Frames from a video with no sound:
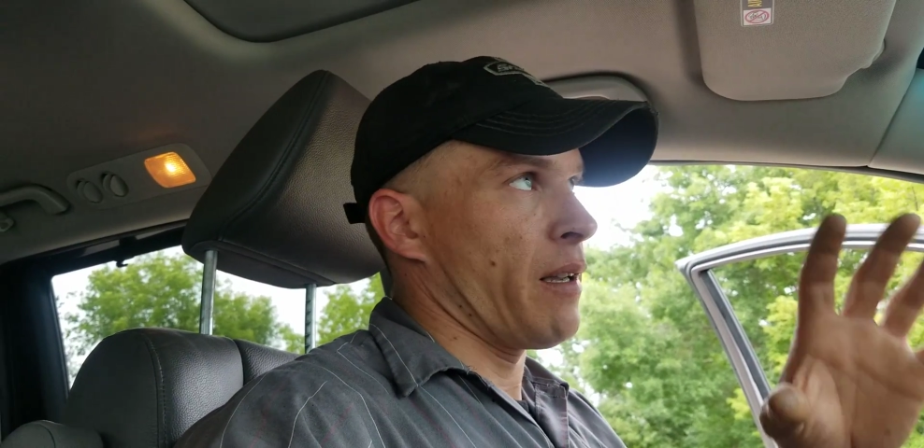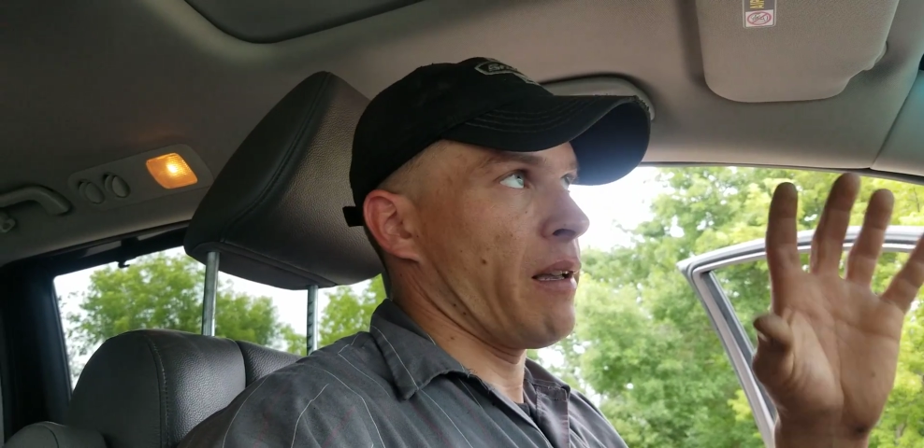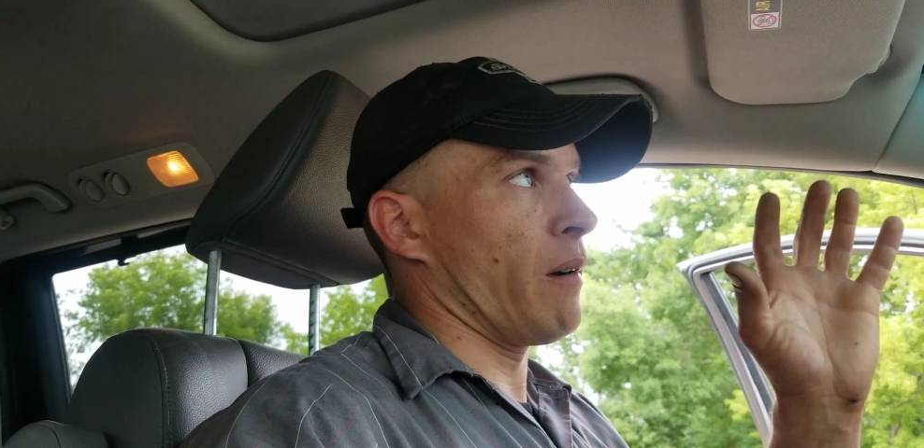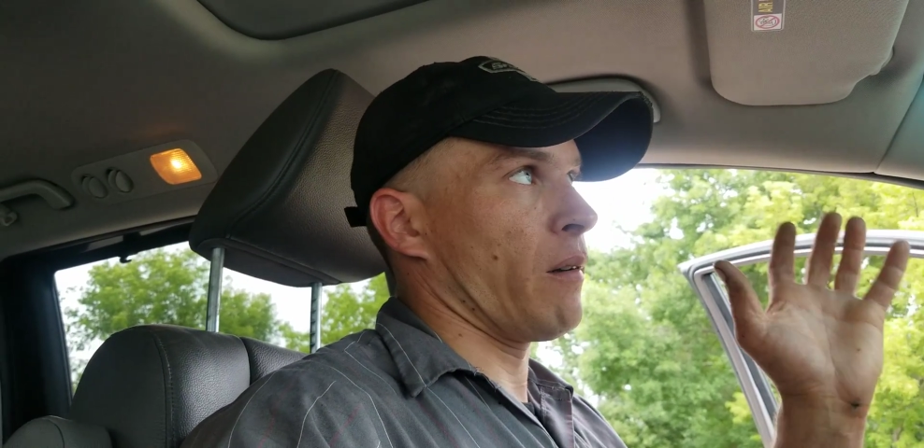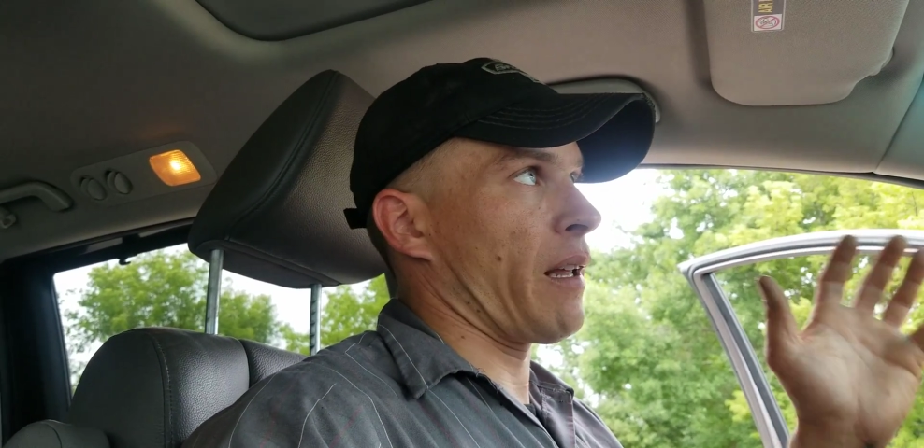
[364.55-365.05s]

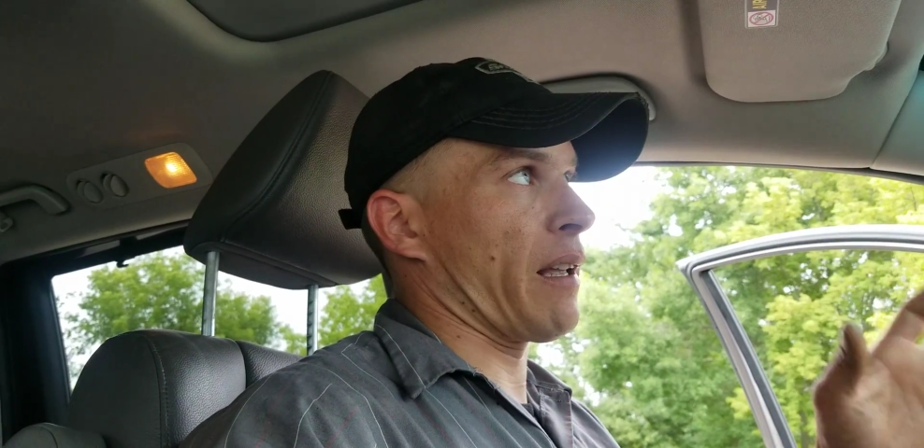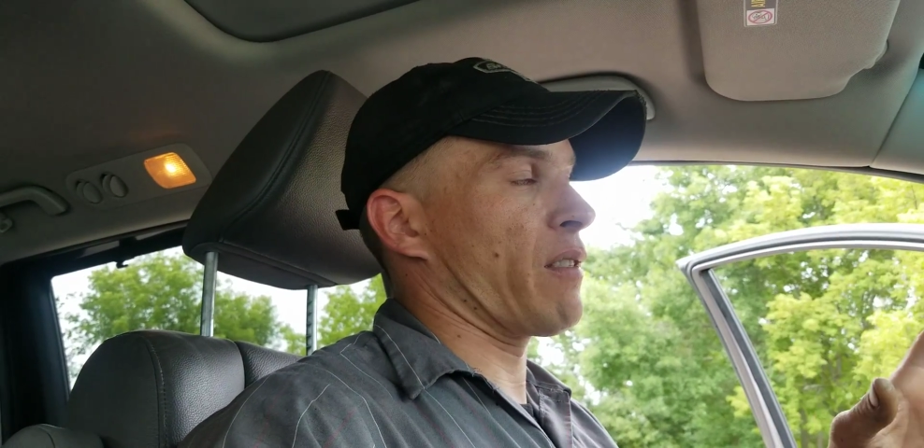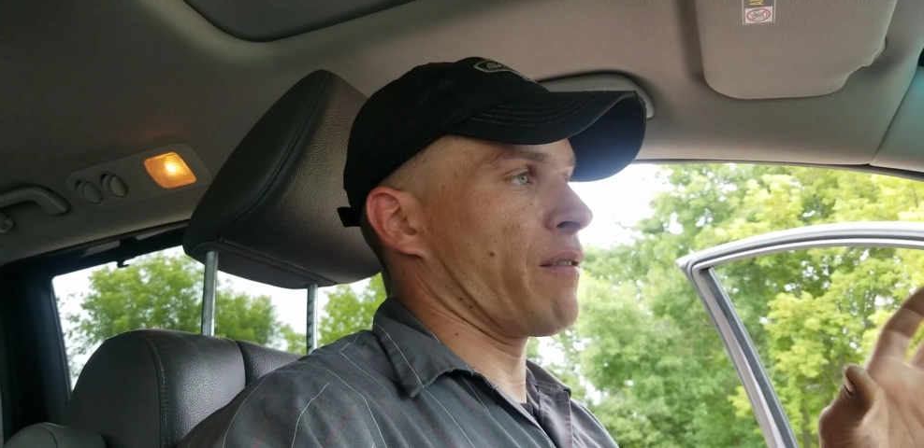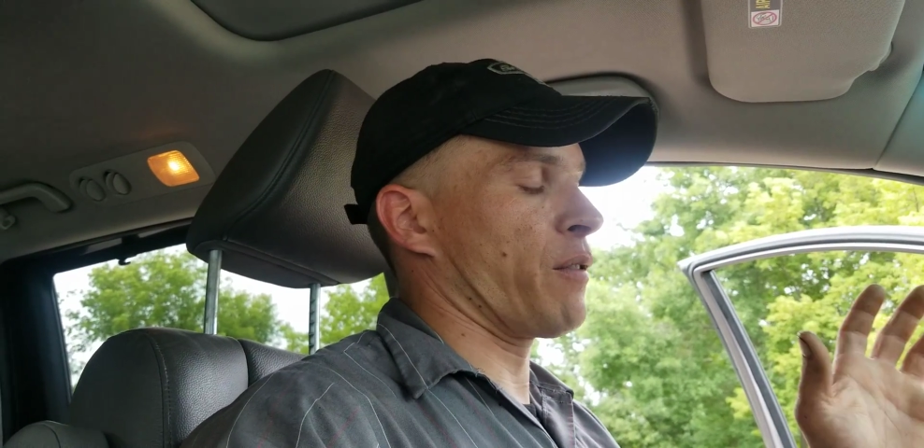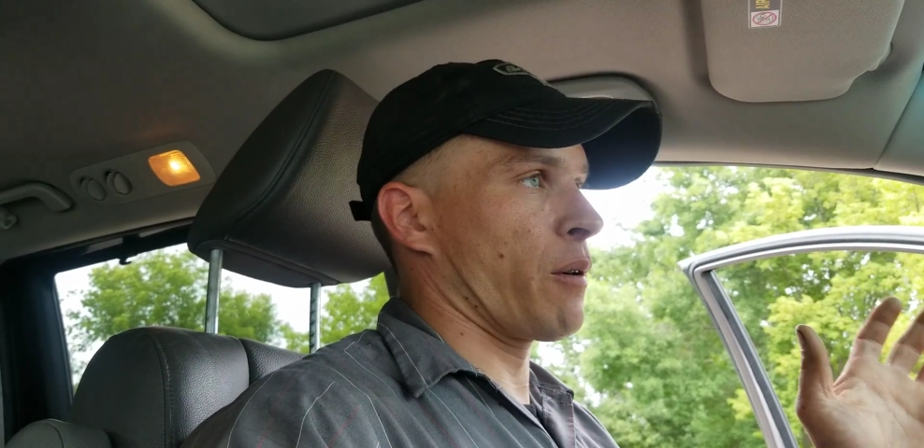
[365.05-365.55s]
you know like
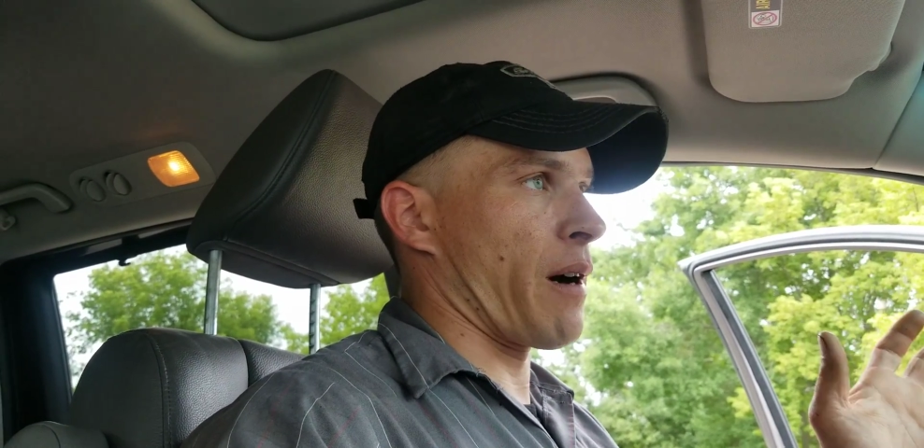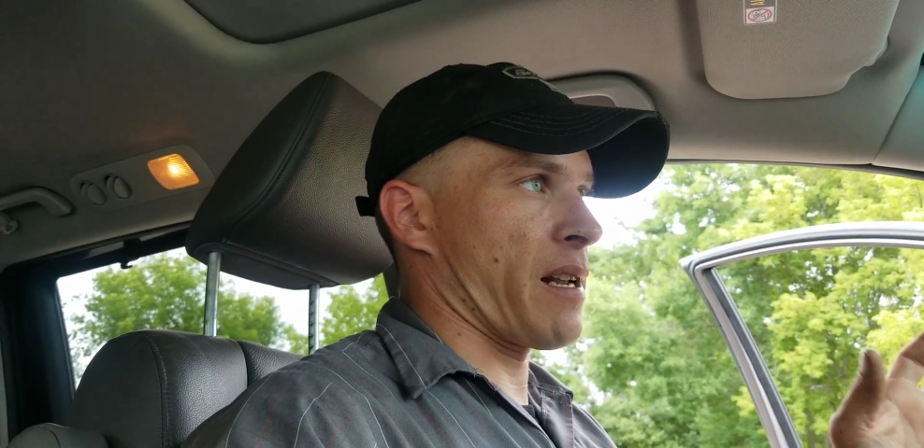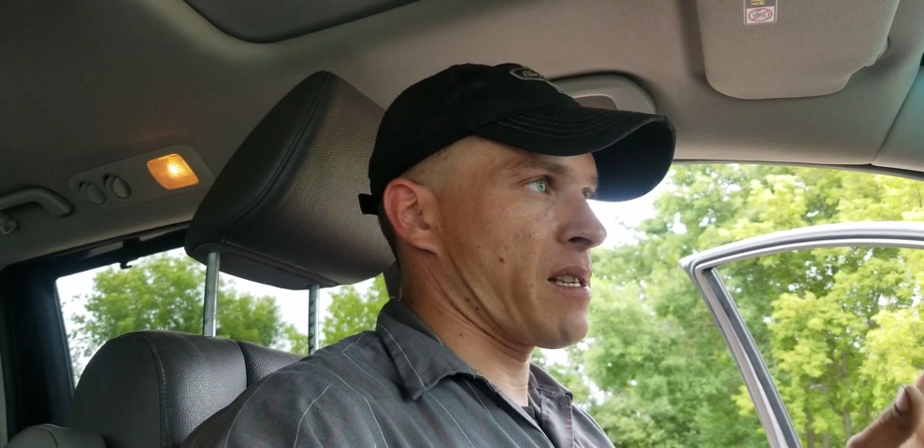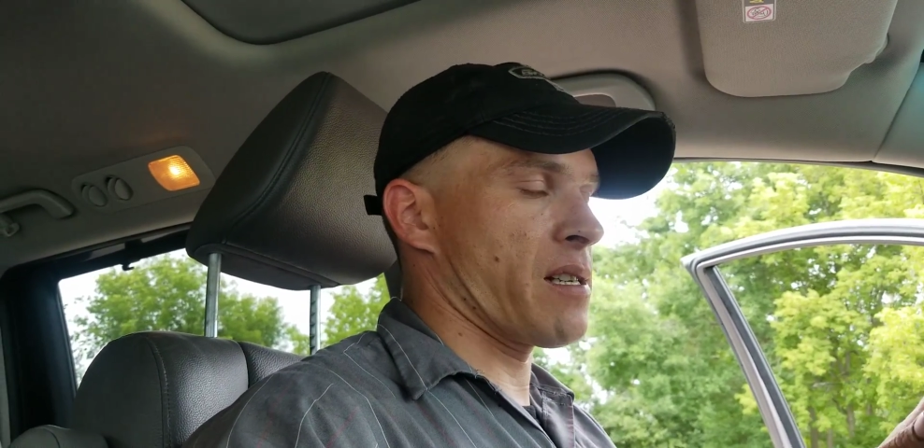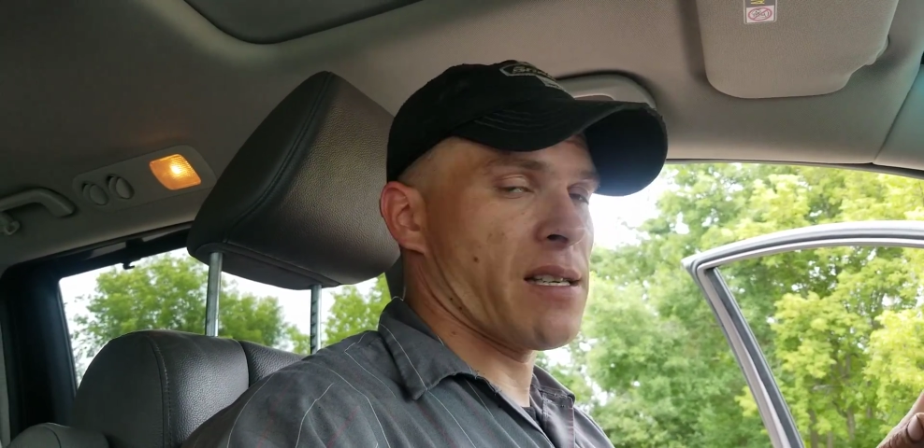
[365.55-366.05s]
the
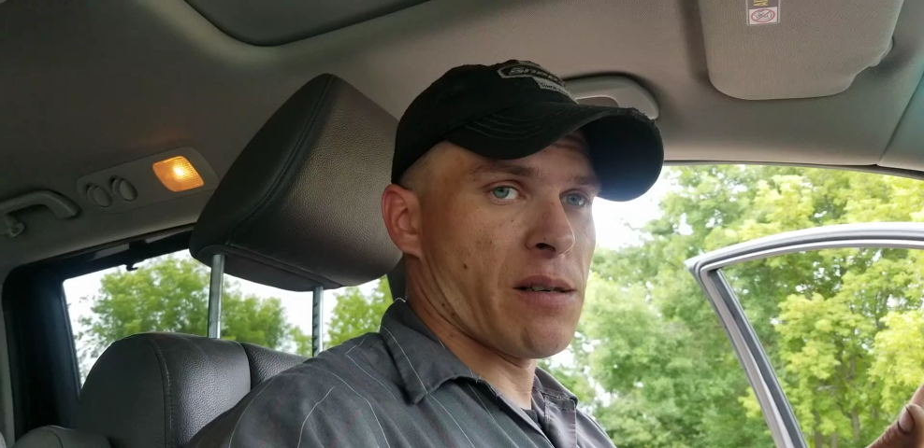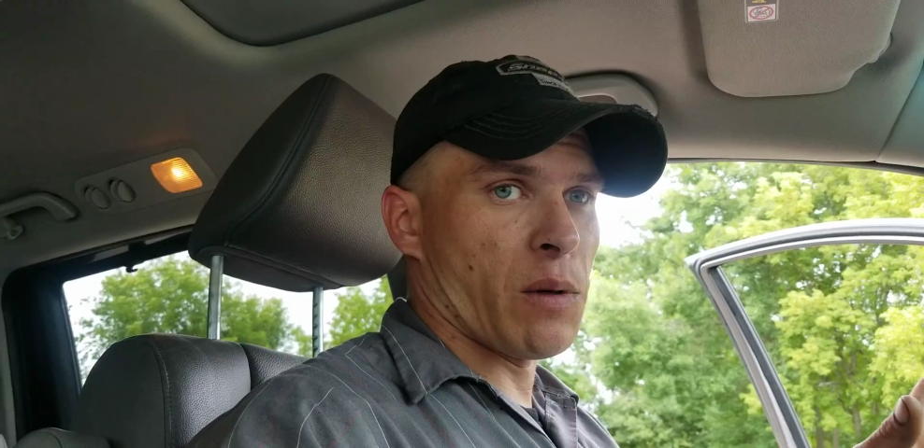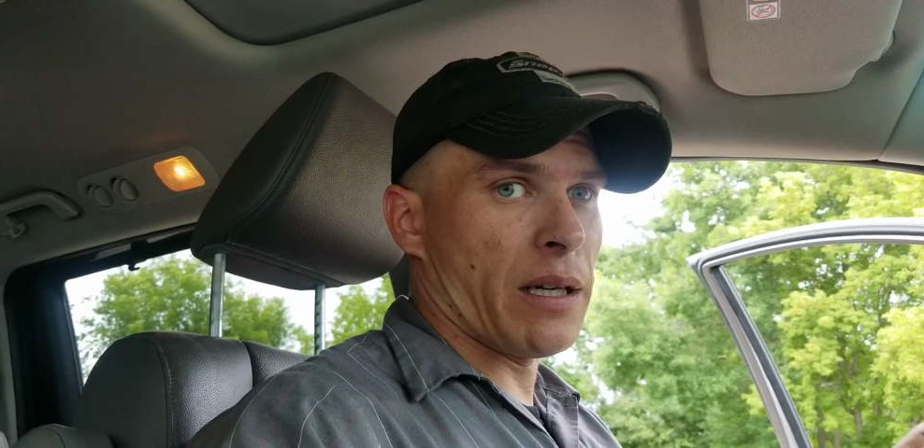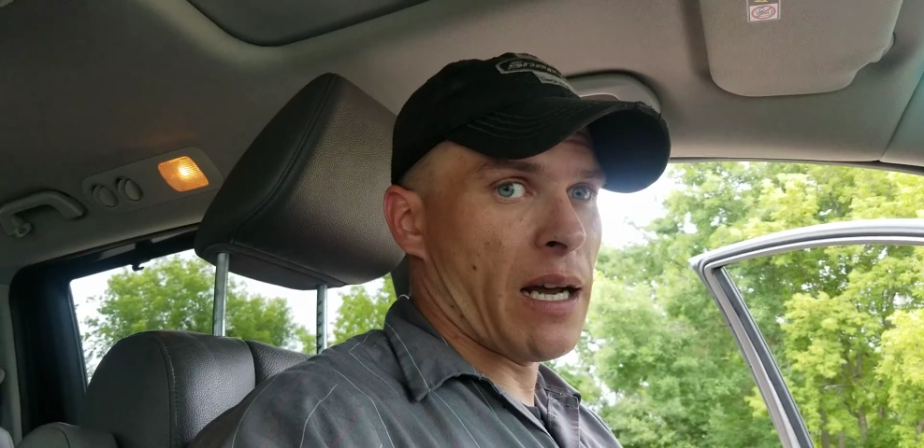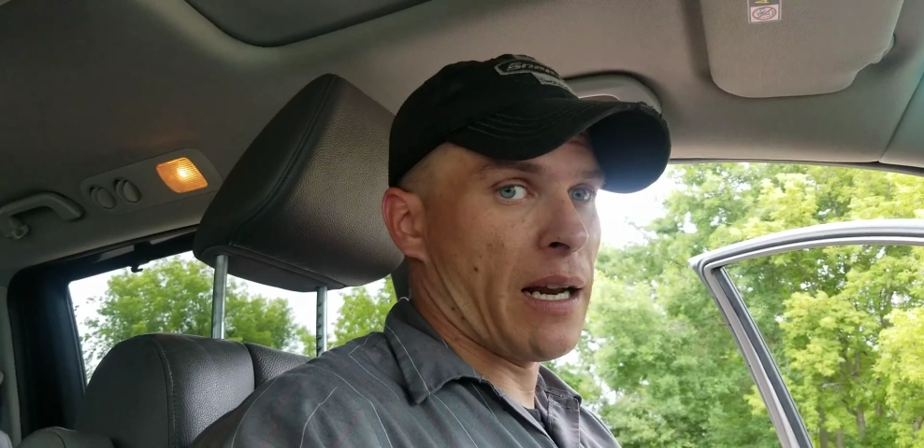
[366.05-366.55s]
fluorescents and
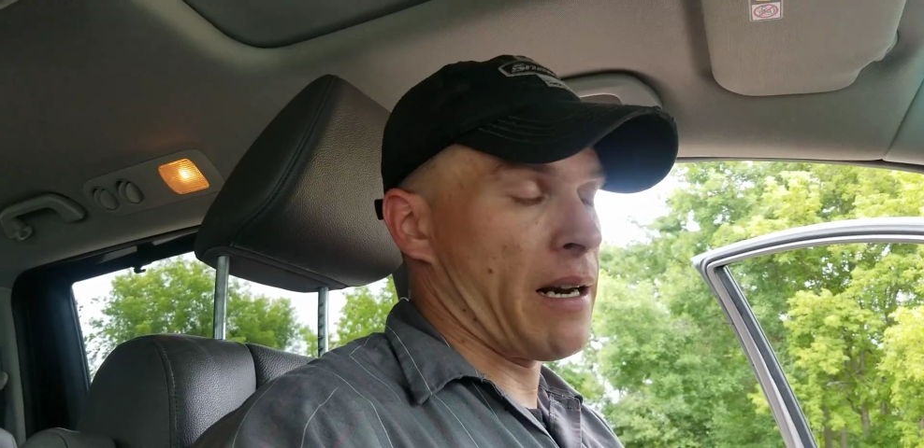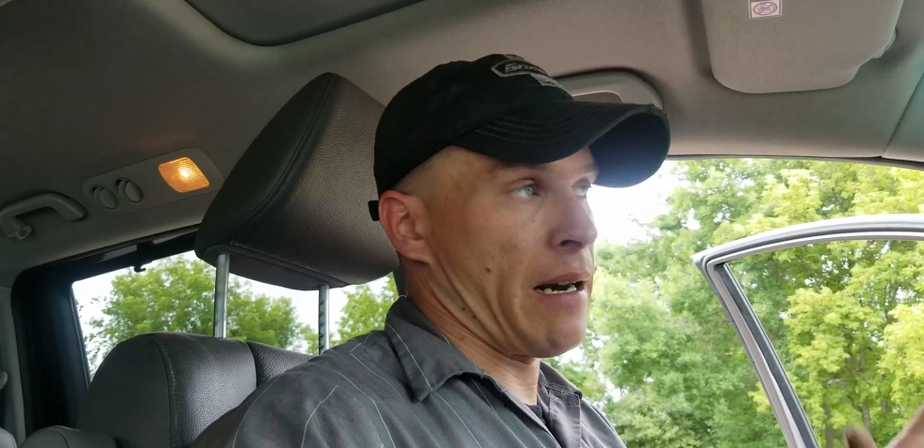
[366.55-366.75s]
whatnot.